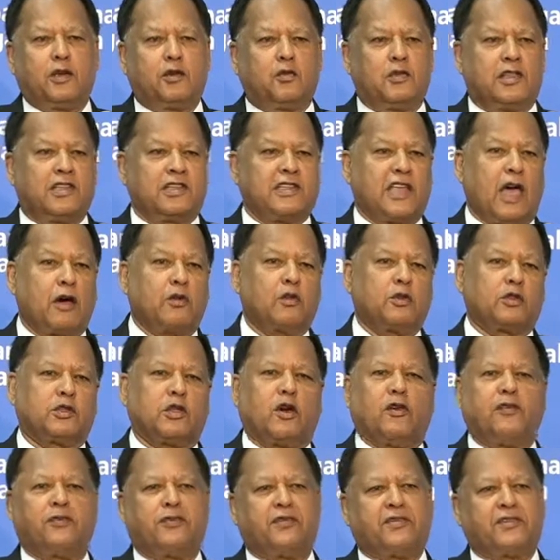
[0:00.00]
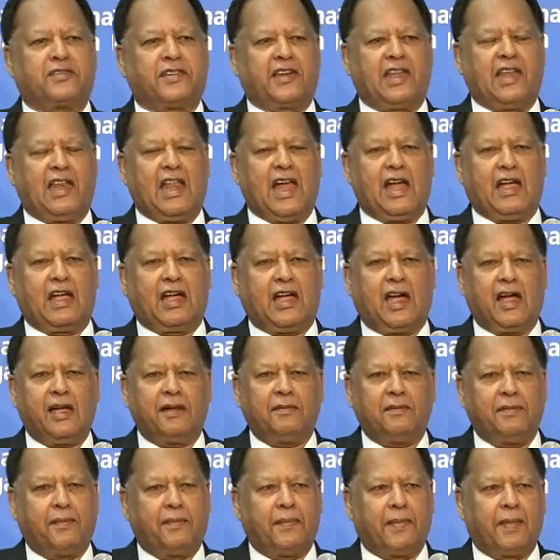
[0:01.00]
To the south of Sri Lanka,
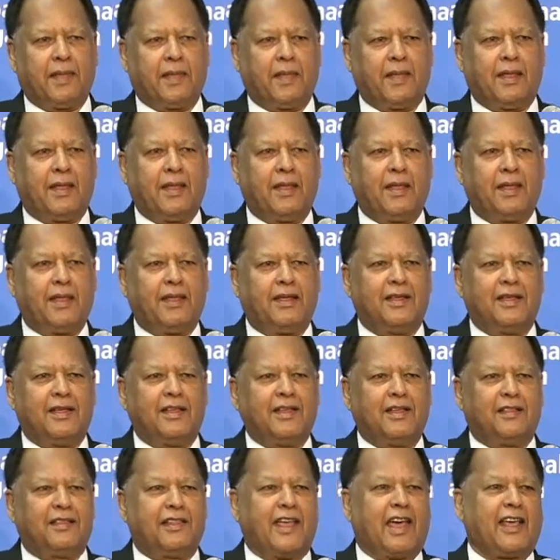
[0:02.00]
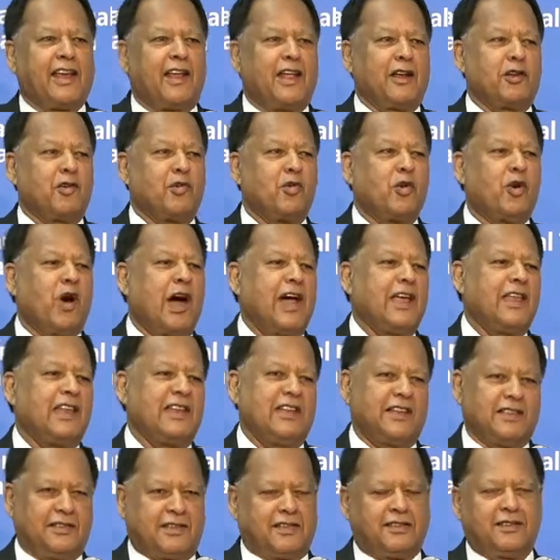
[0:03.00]
there are no
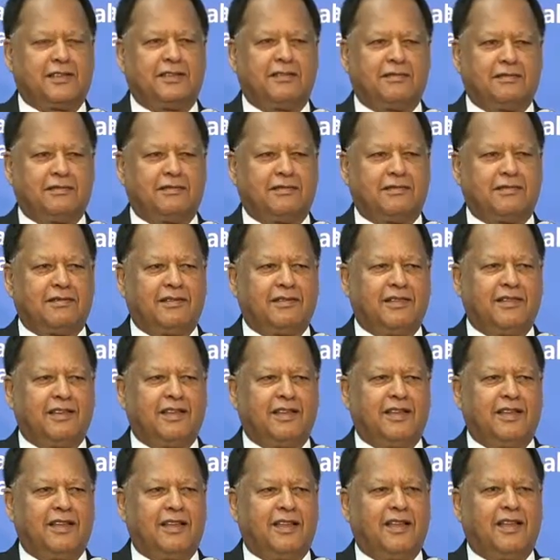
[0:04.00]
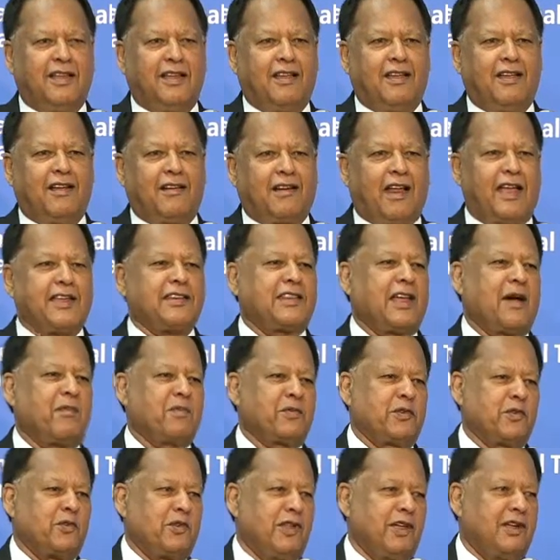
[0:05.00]
islands right
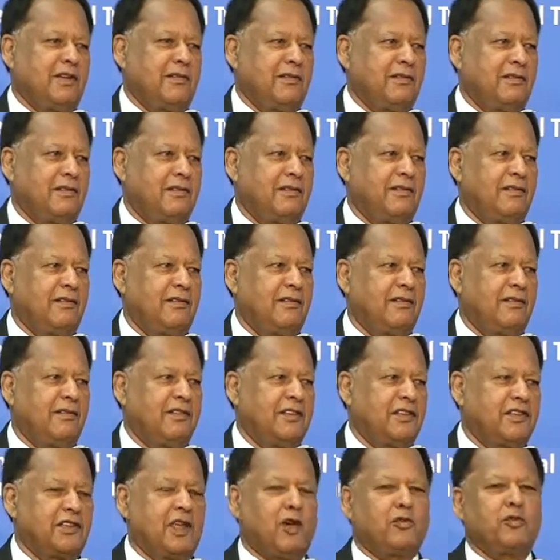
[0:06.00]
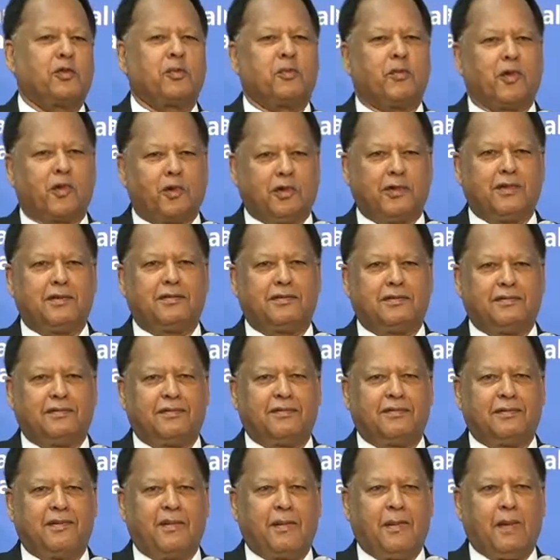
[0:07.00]
up to the South Pole.
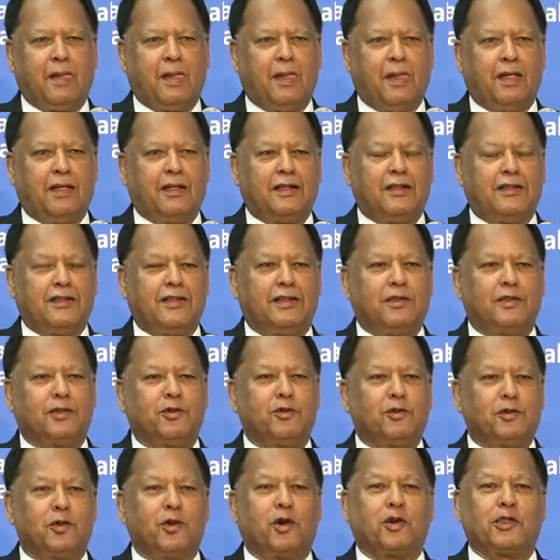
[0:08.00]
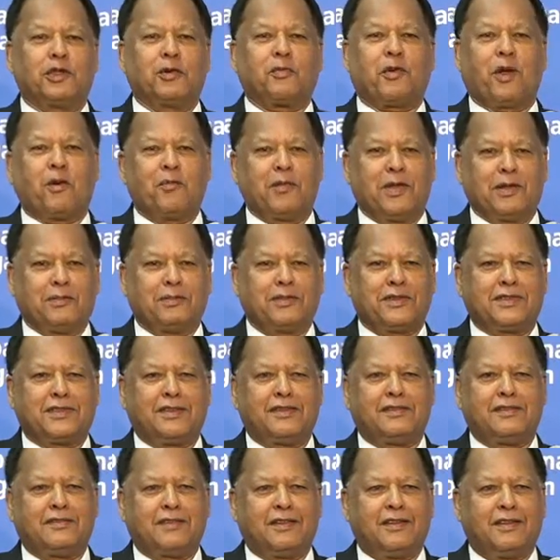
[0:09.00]
You know the problems
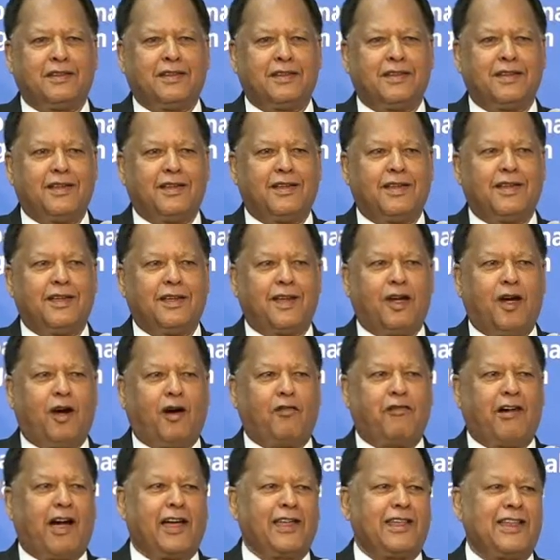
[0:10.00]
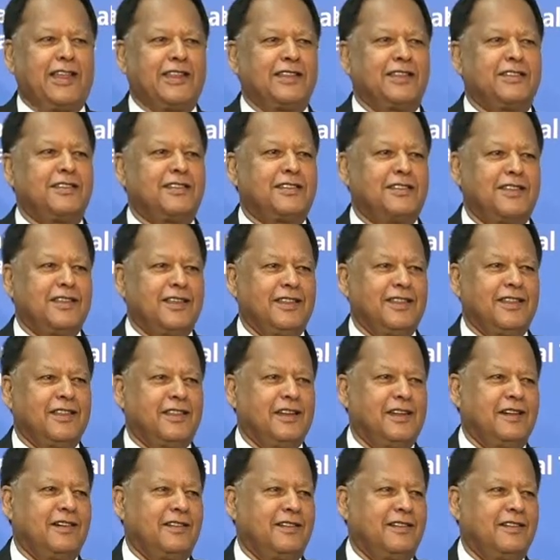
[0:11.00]
of islands in
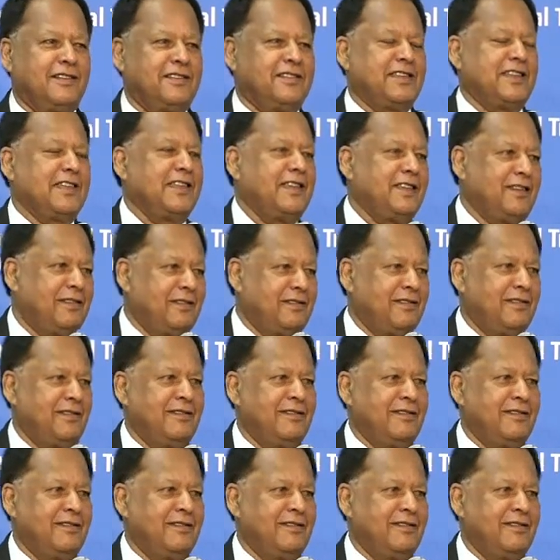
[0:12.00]
the sea,